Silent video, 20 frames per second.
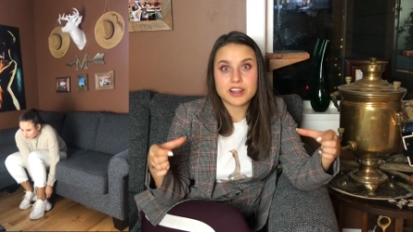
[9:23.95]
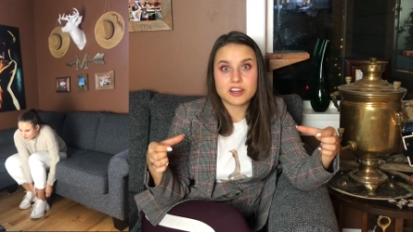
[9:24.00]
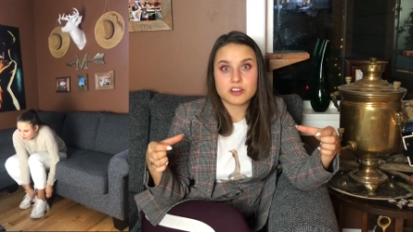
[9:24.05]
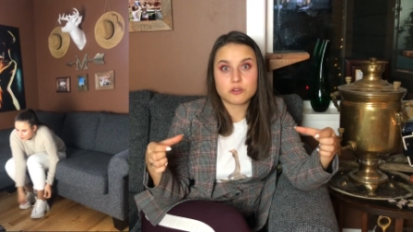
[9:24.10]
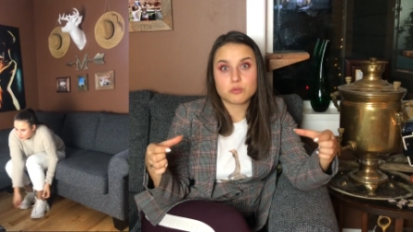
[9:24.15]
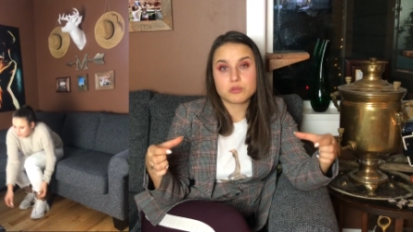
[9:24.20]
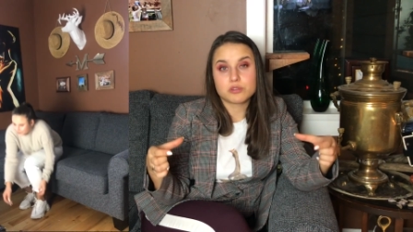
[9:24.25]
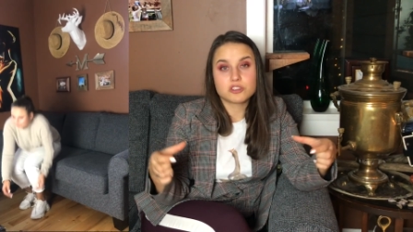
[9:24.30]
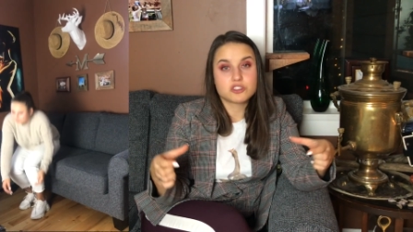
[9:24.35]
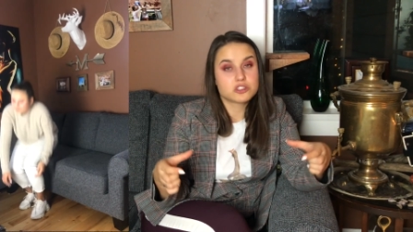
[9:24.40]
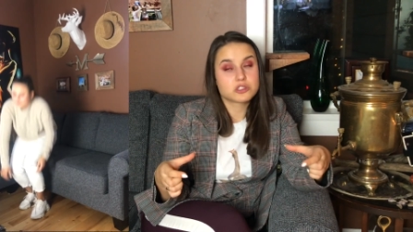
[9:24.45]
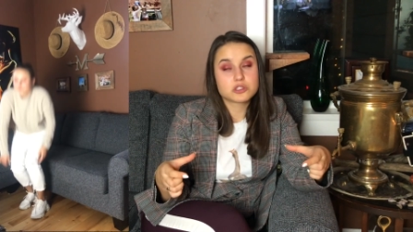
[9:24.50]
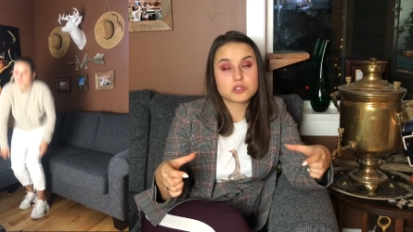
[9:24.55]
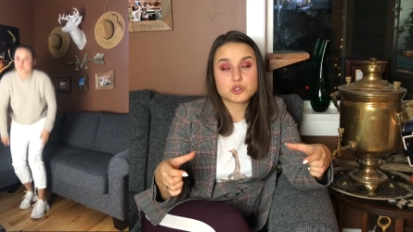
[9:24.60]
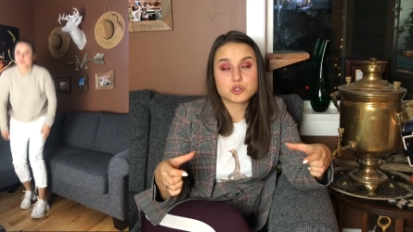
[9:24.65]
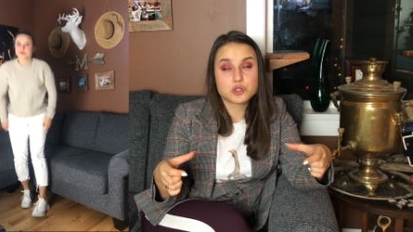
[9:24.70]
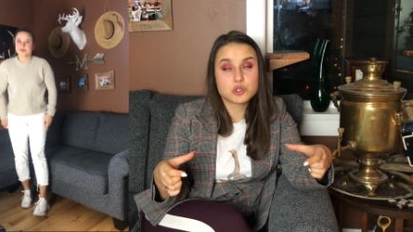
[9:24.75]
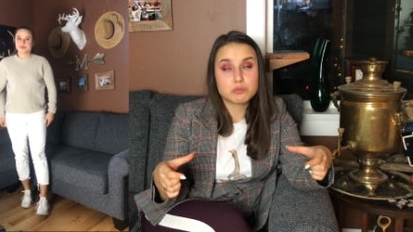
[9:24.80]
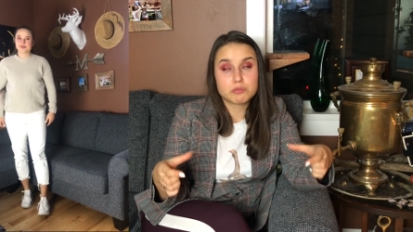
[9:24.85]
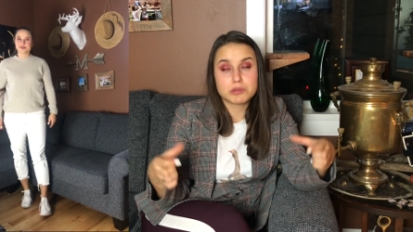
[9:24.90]
and it will just
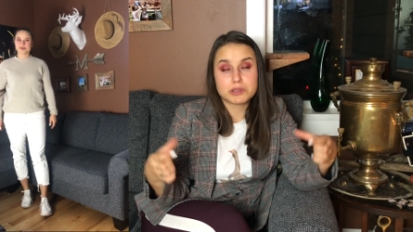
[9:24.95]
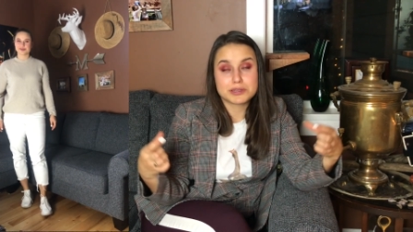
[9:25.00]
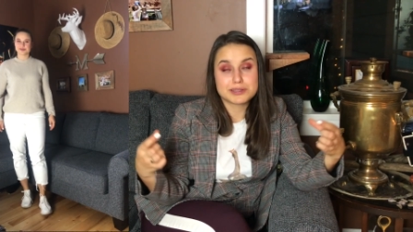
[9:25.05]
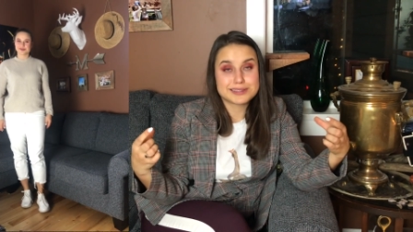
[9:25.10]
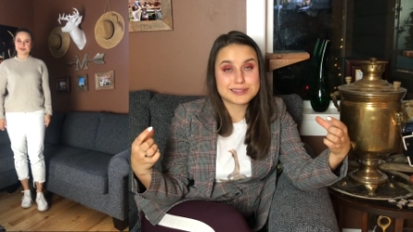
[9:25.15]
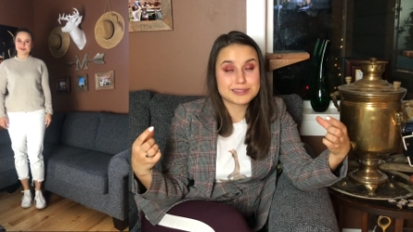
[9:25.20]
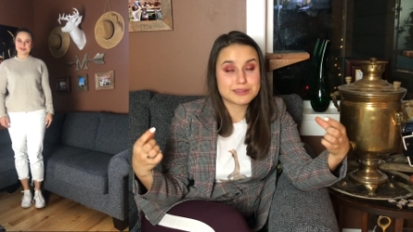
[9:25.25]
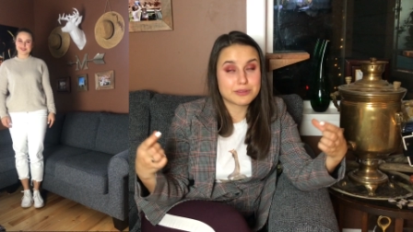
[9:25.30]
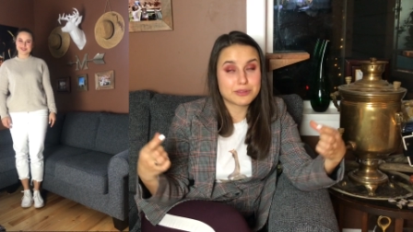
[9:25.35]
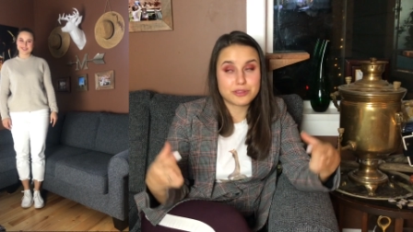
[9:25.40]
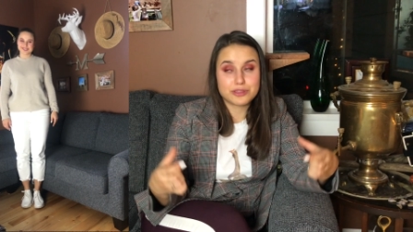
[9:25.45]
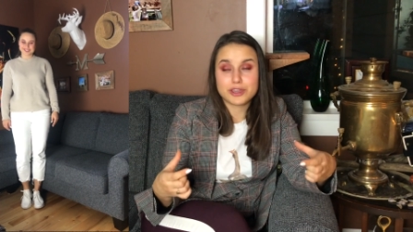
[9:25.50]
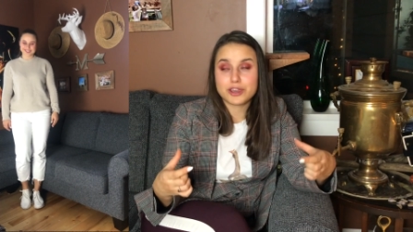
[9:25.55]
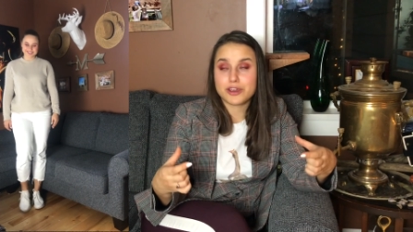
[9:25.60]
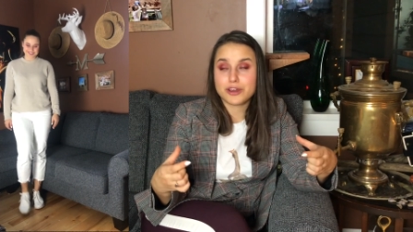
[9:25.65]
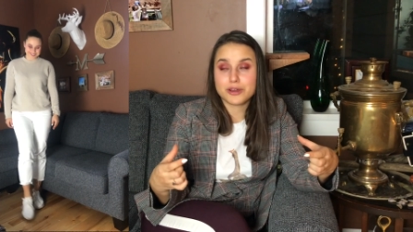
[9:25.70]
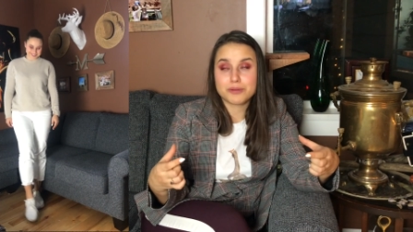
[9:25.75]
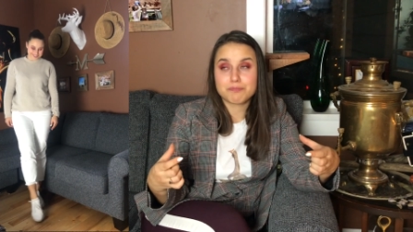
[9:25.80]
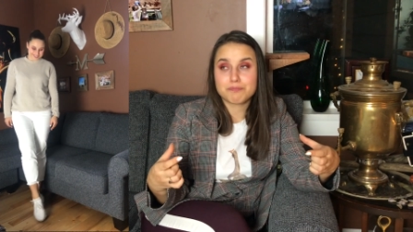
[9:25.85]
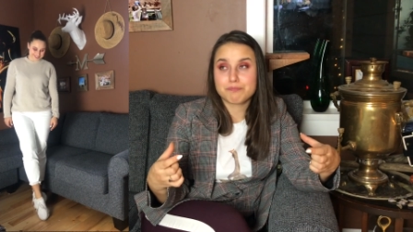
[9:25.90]
assume that it's a
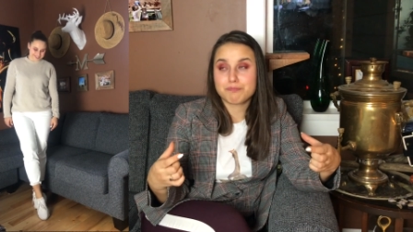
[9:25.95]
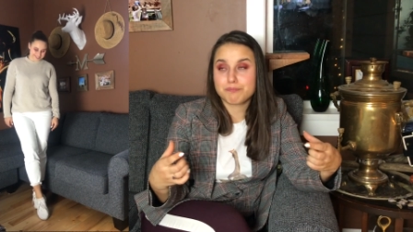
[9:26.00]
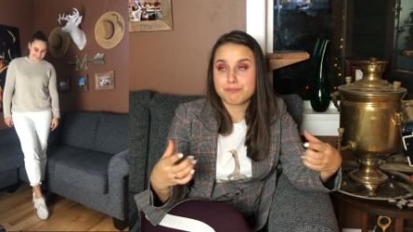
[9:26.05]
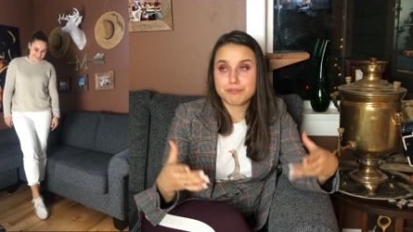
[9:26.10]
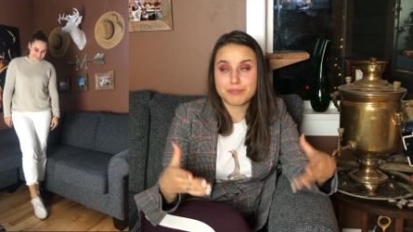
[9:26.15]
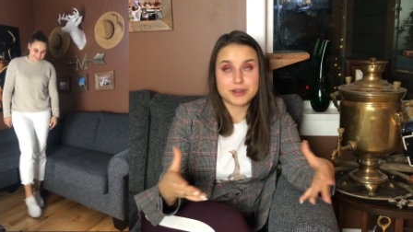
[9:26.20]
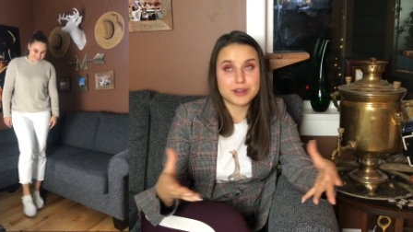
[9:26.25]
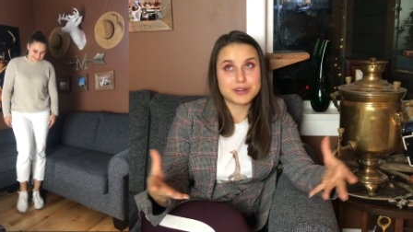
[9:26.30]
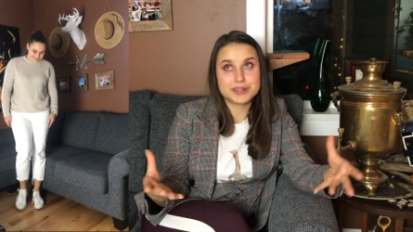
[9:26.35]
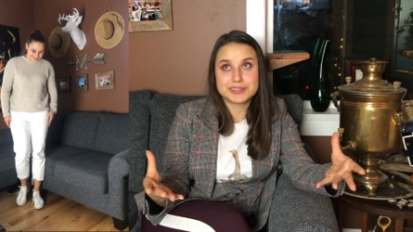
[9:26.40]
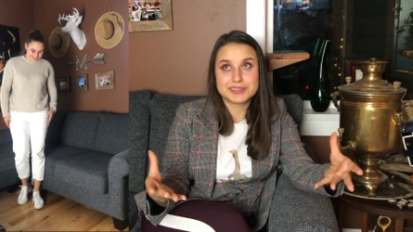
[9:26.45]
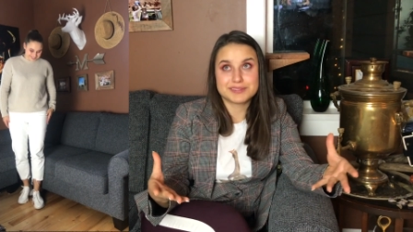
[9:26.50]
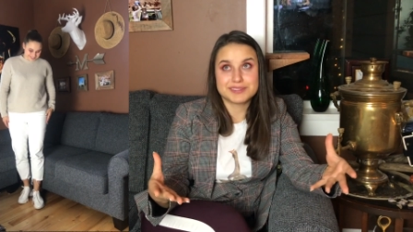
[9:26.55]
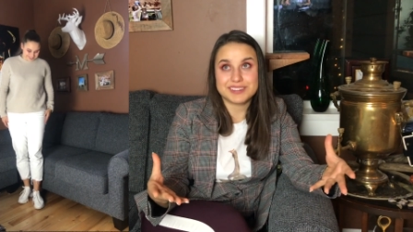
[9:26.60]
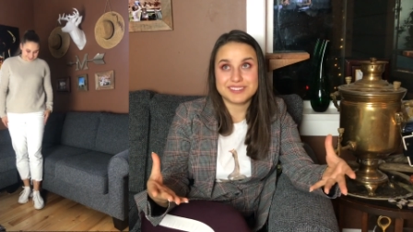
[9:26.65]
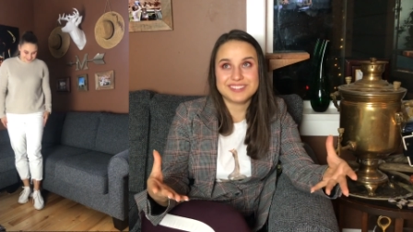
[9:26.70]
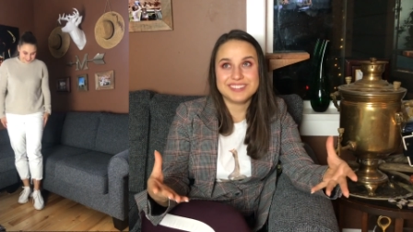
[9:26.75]
thicker part.